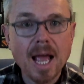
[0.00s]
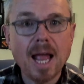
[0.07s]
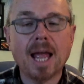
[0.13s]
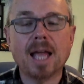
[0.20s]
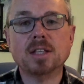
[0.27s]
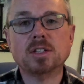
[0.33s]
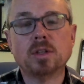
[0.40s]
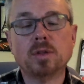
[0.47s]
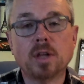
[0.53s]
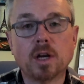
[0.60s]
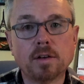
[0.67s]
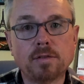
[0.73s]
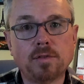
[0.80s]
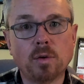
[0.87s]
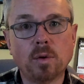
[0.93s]
And so
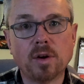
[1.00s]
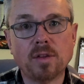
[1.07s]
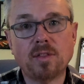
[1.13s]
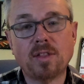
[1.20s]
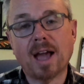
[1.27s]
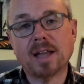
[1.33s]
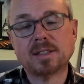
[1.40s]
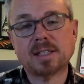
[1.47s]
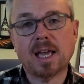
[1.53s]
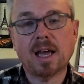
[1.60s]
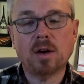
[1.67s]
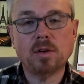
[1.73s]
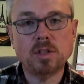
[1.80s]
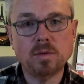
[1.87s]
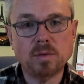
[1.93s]
therefore, that's
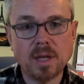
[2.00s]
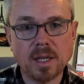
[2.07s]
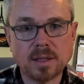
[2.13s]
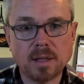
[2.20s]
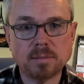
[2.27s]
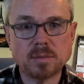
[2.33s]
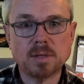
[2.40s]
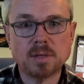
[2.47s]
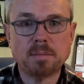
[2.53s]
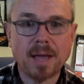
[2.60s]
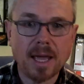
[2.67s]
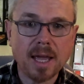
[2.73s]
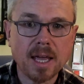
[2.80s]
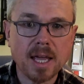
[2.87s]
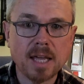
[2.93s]
how you get them to
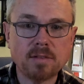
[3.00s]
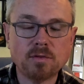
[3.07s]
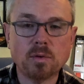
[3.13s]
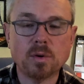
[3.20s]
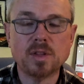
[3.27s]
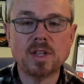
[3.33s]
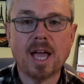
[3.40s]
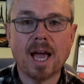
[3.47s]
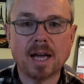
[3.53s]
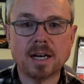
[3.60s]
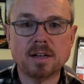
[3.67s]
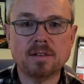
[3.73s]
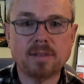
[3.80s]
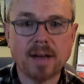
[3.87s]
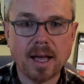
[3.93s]
pay for the
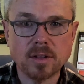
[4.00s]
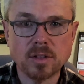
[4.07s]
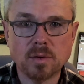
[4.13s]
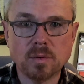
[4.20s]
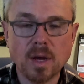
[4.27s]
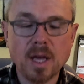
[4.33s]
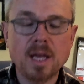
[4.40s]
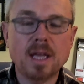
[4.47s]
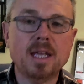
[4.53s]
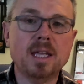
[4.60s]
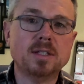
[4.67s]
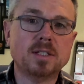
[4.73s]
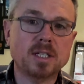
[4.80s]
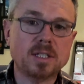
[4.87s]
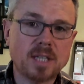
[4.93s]
added value,
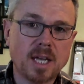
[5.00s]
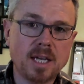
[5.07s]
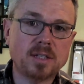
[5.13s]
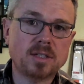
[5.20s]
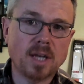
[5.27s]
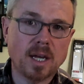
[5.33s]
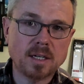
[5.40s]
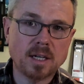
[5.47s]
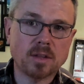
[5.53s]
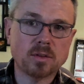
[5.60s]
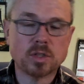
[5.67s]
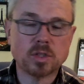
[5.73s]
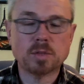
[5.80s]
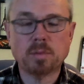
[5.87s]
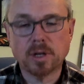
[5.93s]
is it takes another
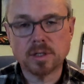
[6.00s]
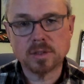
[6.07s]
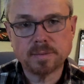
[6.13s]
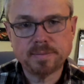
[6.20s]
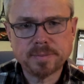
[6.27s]
sprint.